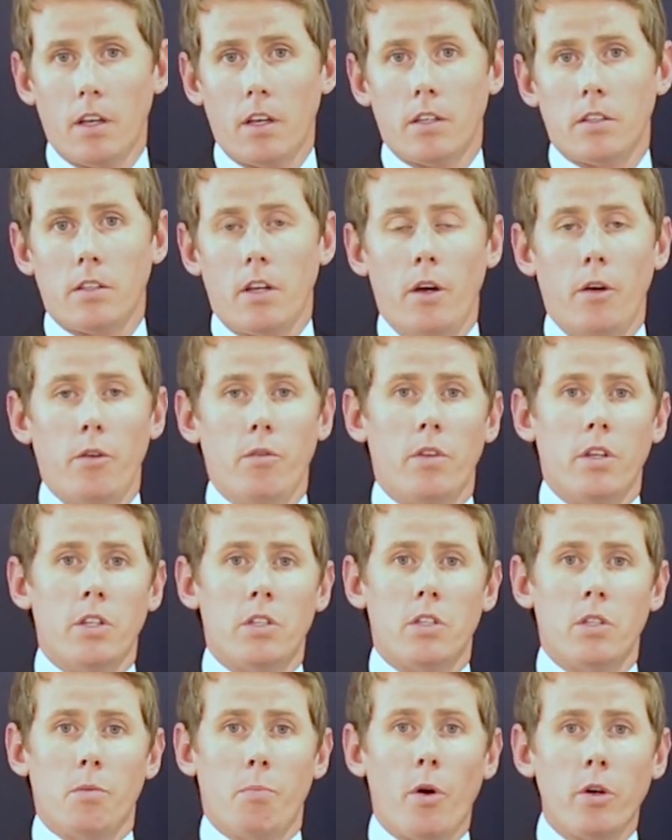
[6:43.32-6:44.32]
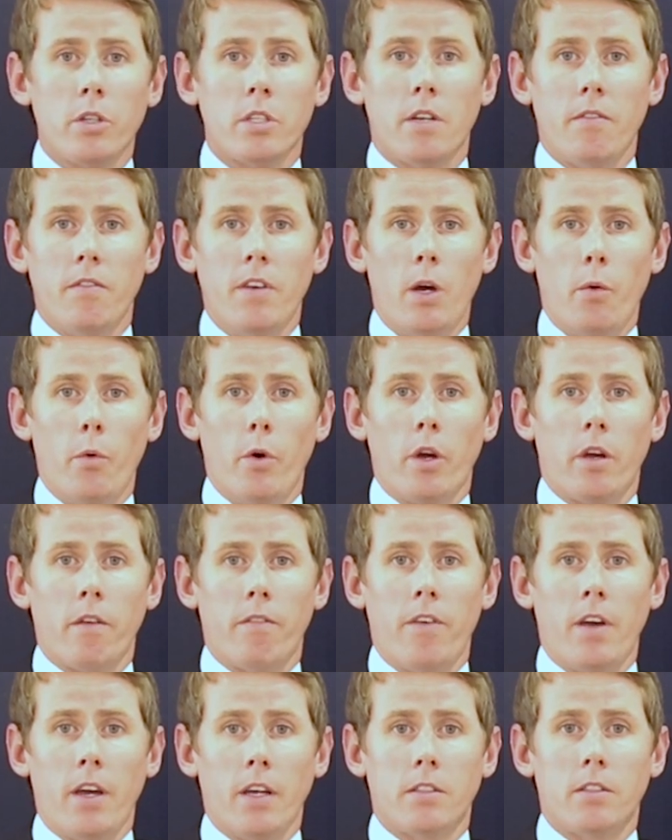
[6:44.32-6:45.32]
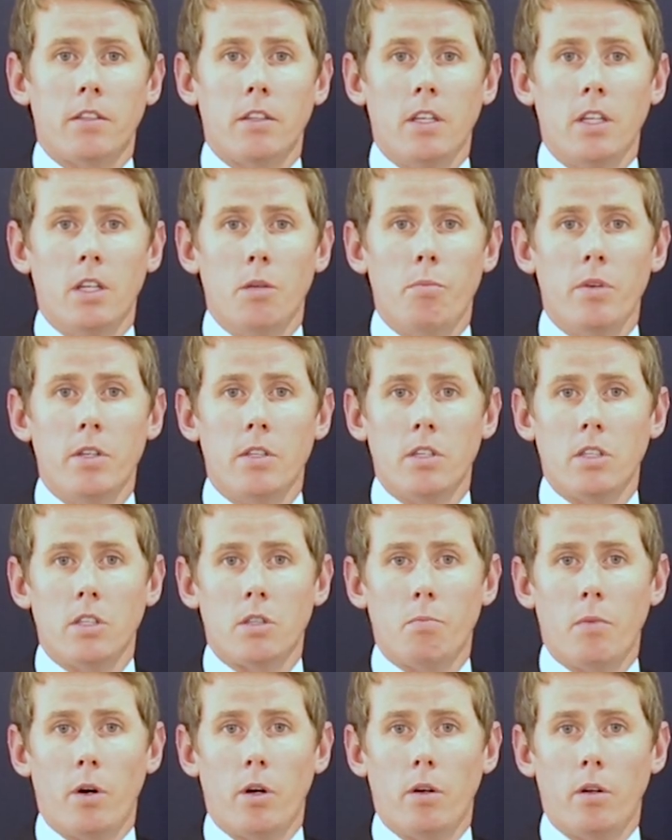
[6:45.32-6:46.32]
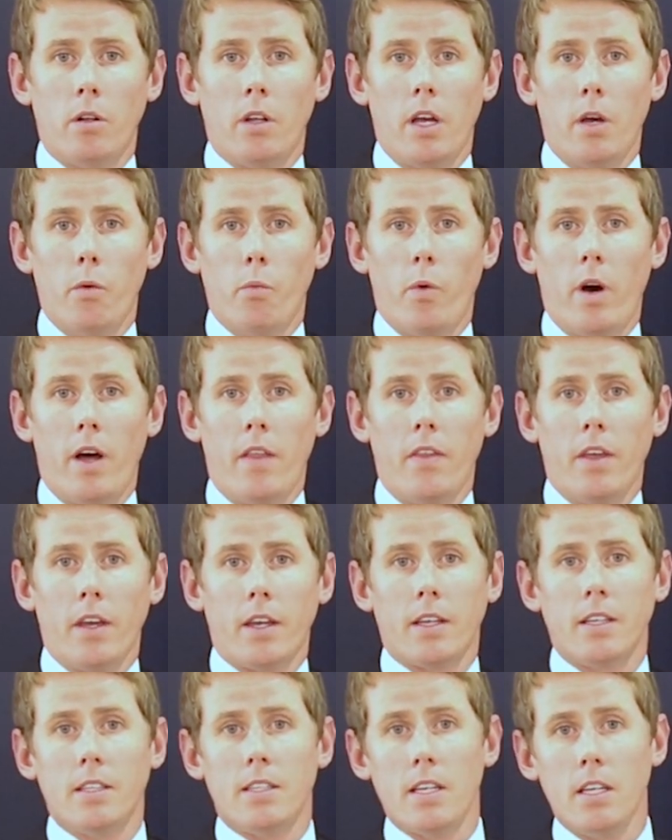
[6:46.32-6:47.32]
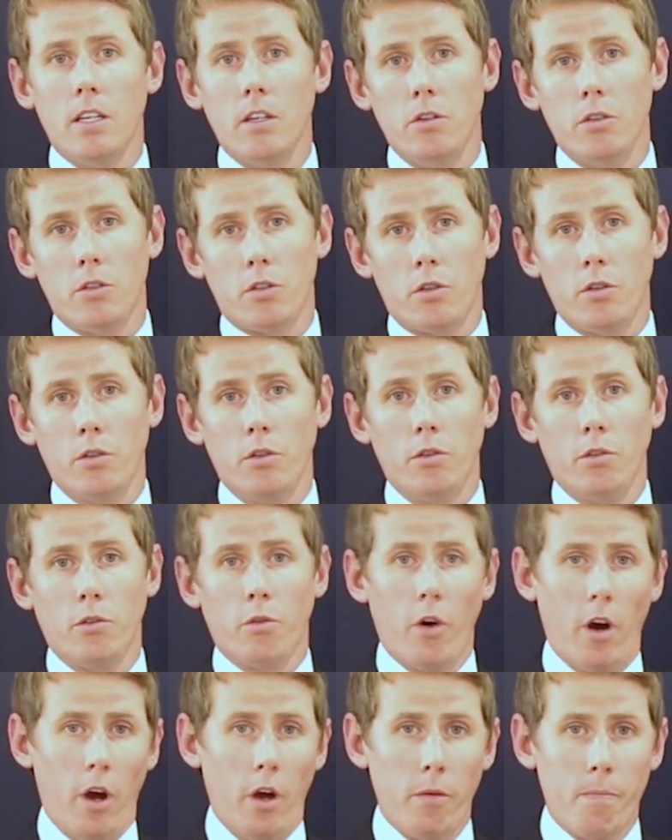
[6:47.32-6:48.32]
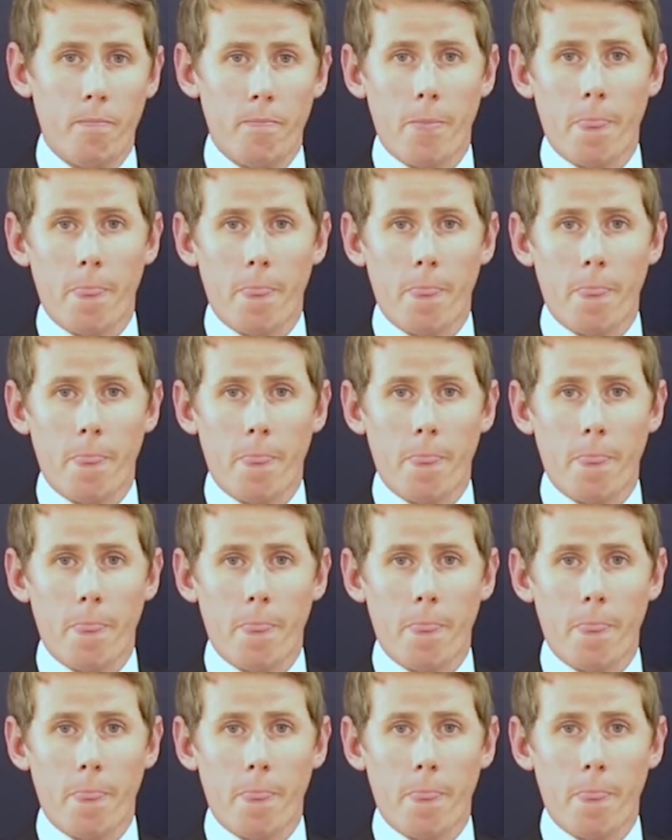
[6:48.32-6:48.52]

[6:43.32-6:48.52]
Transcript: So this is a positive network effect in the business model, and one that continues to grow.